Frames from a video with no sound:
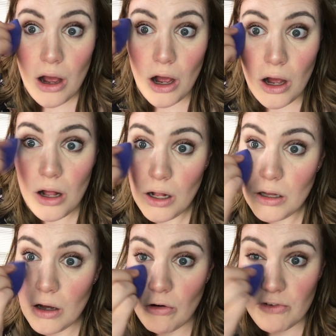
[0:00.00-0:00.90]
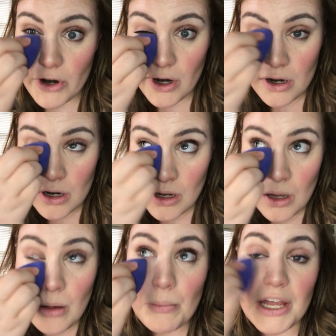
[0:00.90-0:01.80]
all over
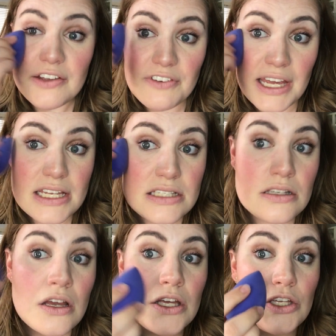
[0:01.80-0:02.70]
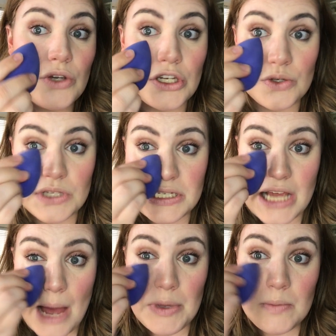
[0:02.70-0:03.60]
my face. You can use a
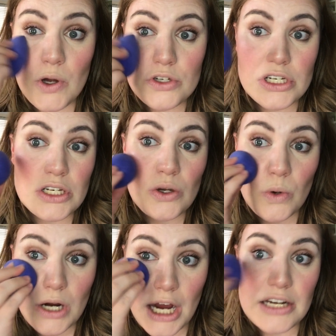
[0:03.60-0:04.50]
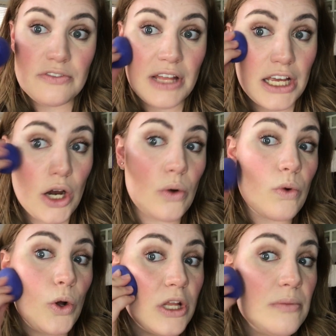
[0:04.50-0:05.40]
dabbing motion or kind of like a
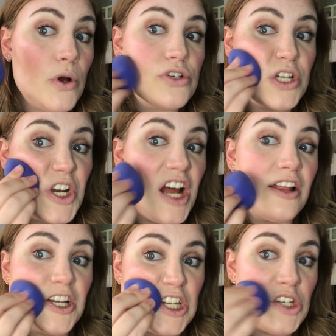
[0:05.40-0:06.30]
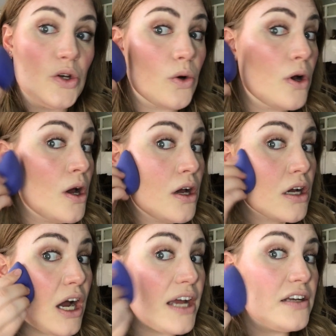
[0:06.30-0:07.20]
rolling motion. I like to do
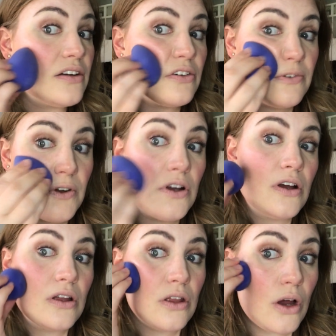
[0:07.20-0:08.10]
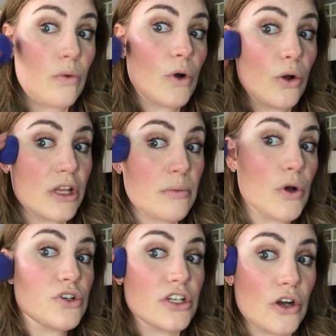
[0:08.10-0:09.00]
kind of a rolling
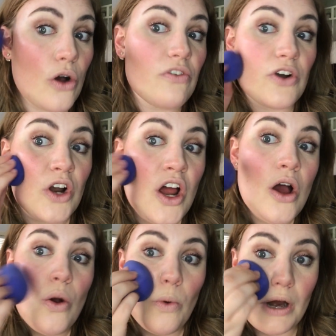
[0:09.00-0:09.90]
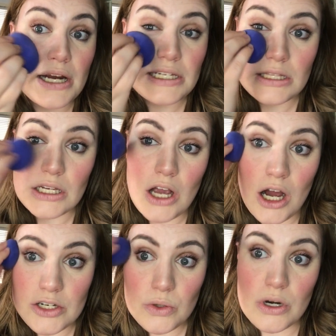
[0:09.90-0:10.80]
motion over where I did the
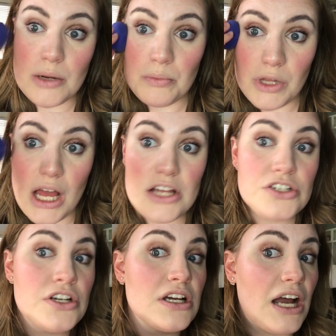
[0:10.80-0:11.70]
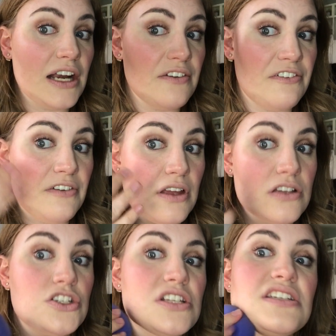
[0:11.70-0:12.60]
contour and blush, kind of
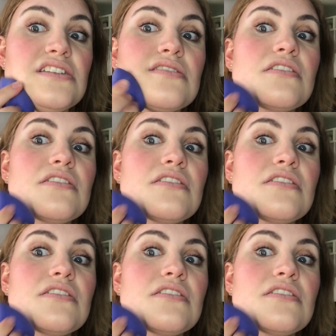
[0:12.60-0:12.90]
just